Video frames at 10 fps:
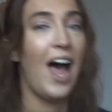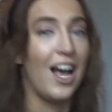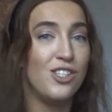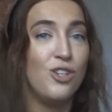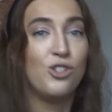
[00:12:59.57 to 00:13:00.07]

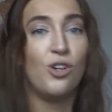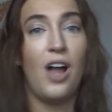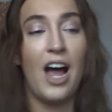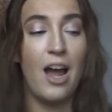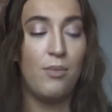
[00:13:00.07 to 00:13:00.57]
As usual,
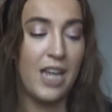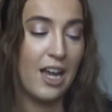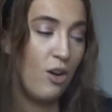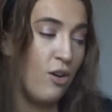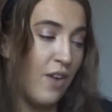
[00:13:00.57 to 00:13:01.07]
I update
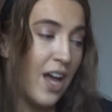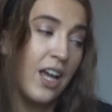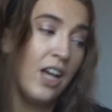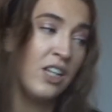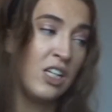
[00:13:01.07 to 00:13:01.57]
a lot of like
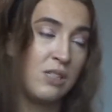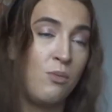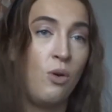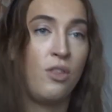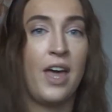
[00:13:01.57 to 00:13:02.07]

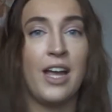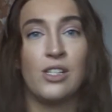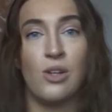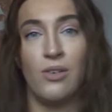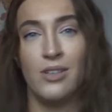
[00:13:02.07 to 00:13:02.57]
smaller
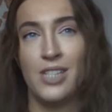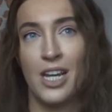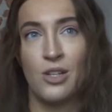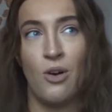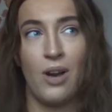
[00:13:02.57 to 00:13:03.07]
things on
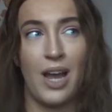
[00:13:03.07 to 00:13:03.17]
TikTok